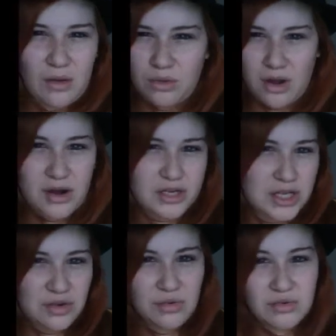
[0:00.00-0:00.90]
the old
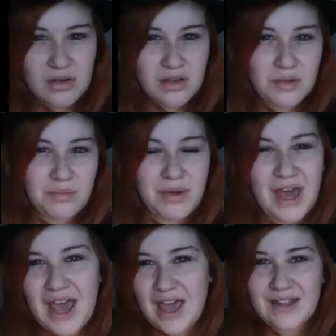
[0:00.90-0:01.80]
cartoon,
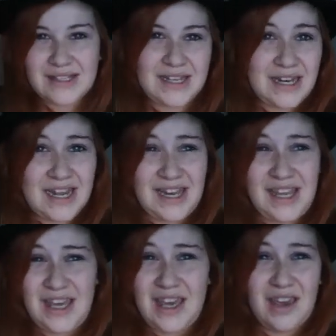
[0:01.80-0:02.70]
but I hadn't seen it
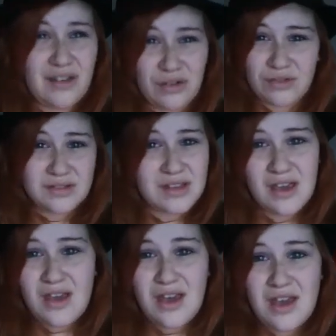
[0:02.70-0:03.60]
in years
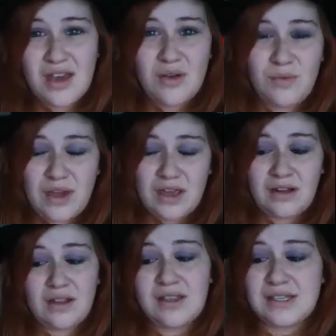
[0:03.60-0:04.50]

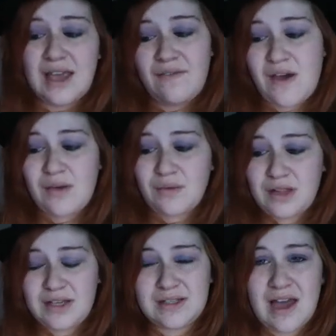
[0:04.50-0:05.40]
when the sci-fi
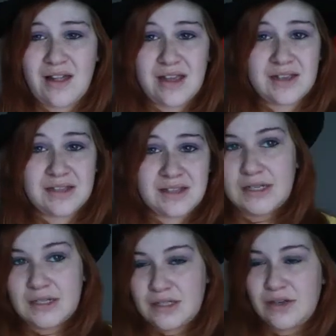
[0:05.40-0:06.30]
released Alice.
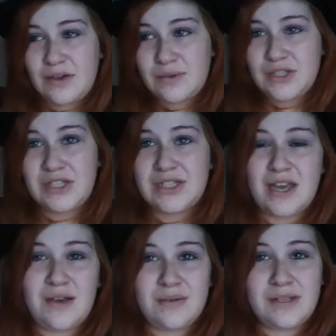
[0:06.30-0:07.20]
So it was just
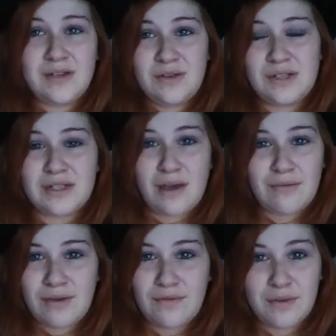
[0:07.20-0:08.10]
it was a new
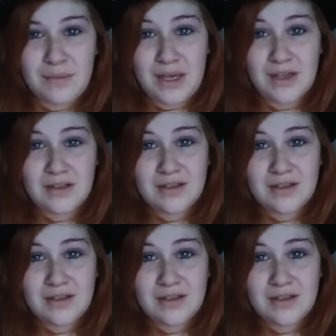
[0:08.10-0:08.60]
discovery for me